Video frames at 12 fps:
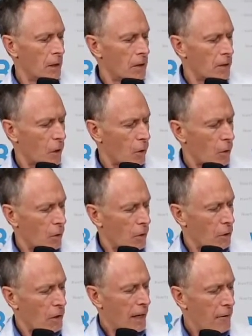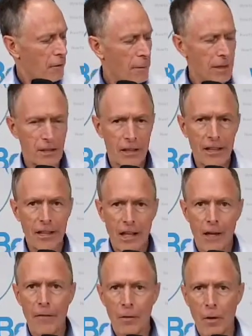So you can have as much tea,
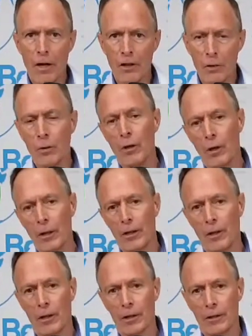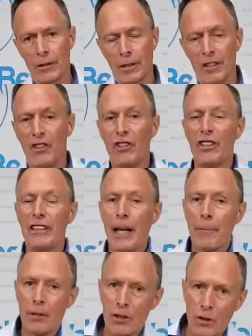coffee, and water as you want all day long. You just
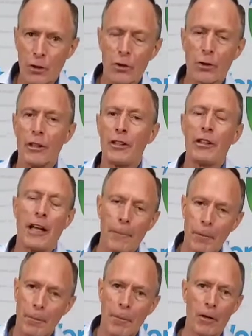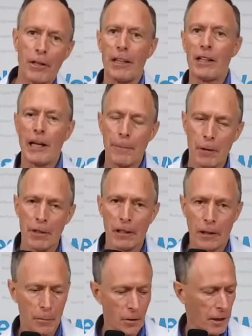can't put sugar in, you can't put milk in, you can't put
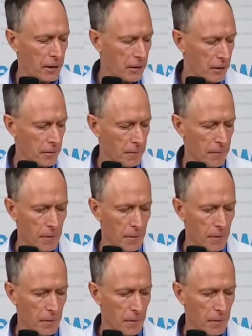dairy products in.